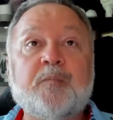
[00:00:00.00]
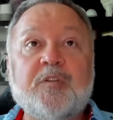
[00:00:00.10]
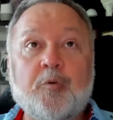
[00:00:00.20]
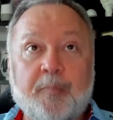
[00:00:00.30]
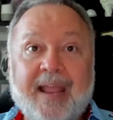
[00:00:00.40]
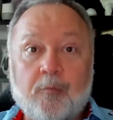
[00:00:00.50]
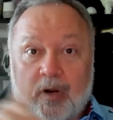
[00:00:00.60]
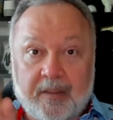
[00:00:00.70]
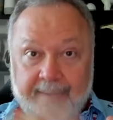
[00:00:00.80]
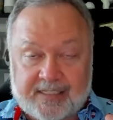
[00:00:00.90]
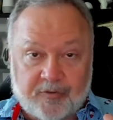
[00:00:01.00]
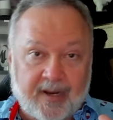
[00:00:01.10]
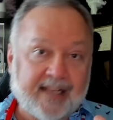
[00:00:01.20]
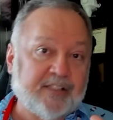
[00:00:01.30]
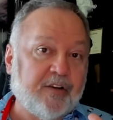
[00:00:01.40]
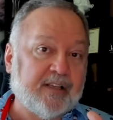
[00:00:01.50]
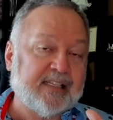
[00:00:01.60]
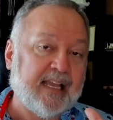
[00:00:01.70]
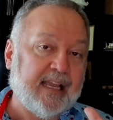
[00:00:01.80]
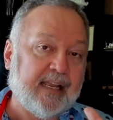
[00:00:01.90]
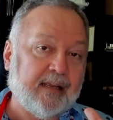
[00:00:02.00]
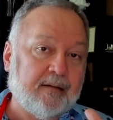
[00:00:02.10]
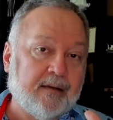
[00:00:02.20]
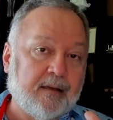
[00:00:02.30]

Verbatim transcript: you would paint one of the base terrains. So you could say,